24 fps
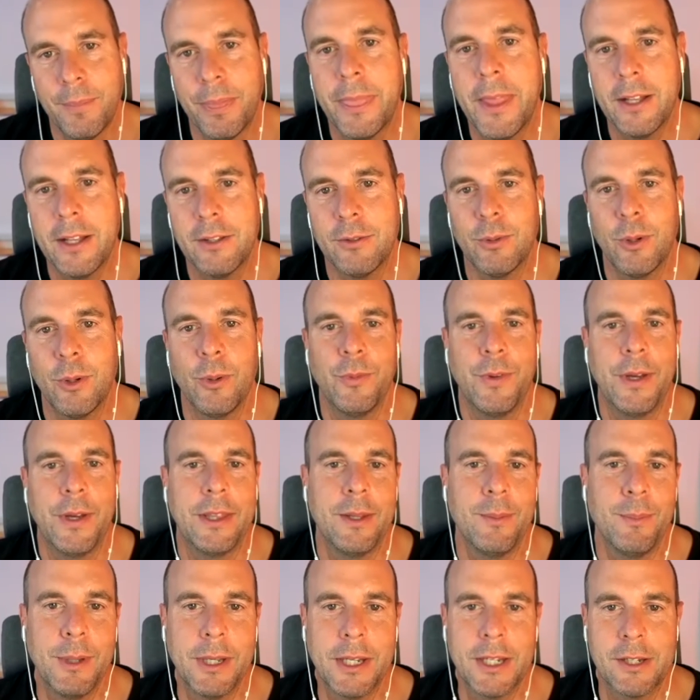That's where we've had
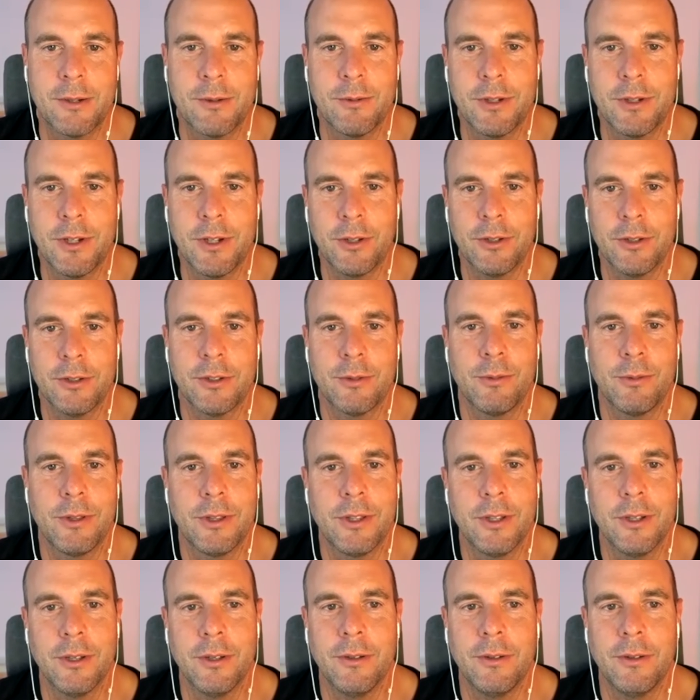the biggest results with
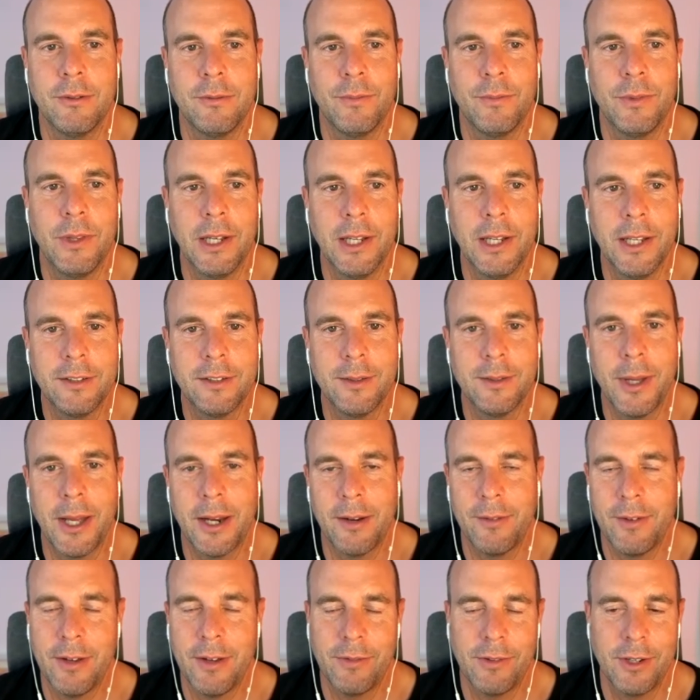the least amount
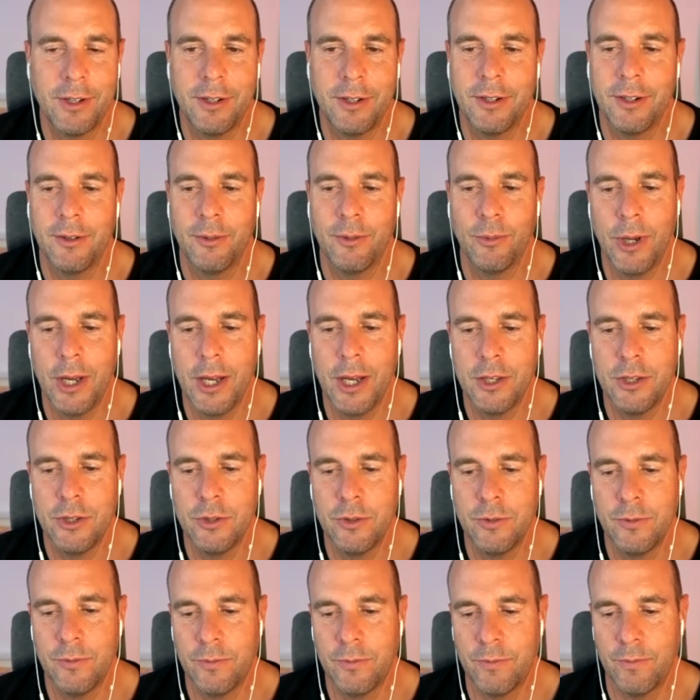of effort, where
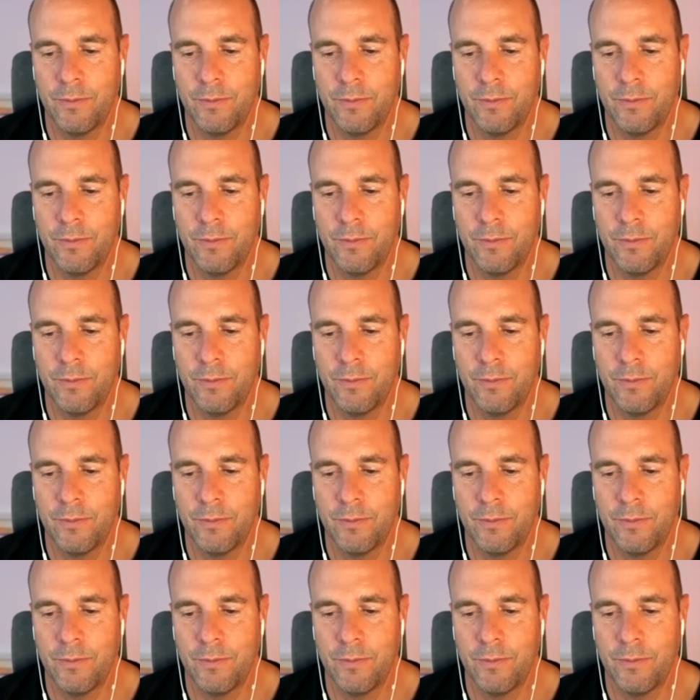you've